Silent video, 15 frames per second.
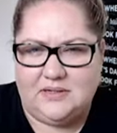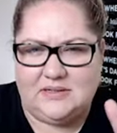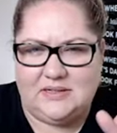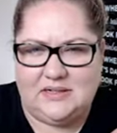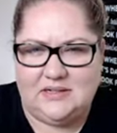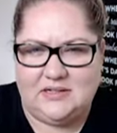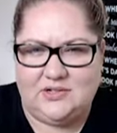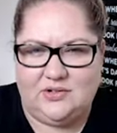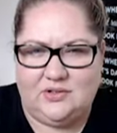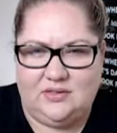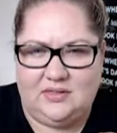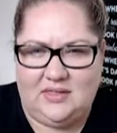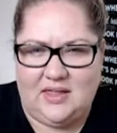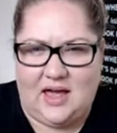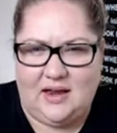into
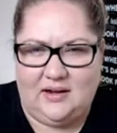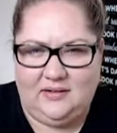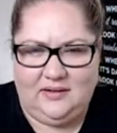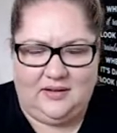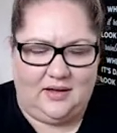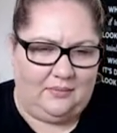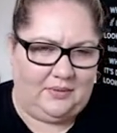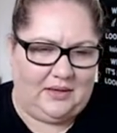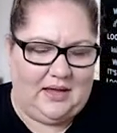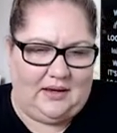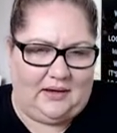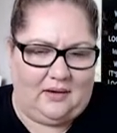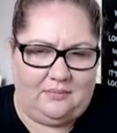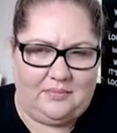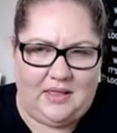that cupcake
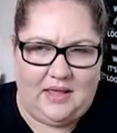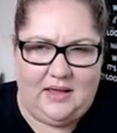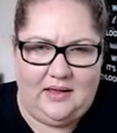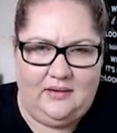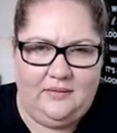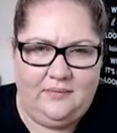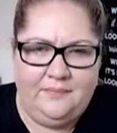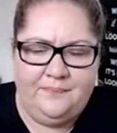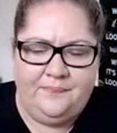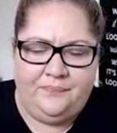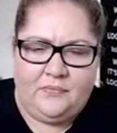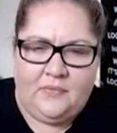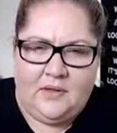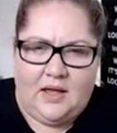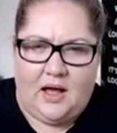up there,
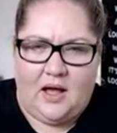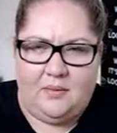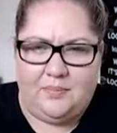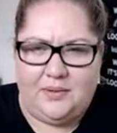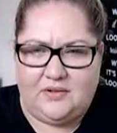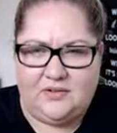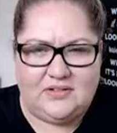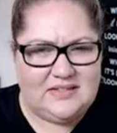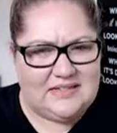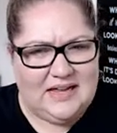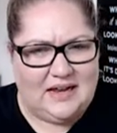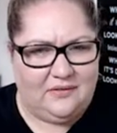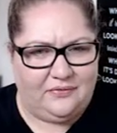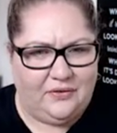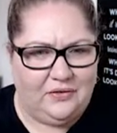because it's
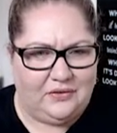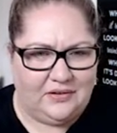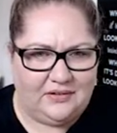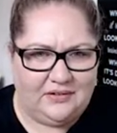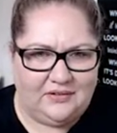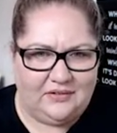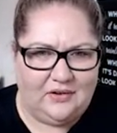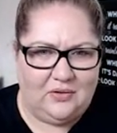out of focus. So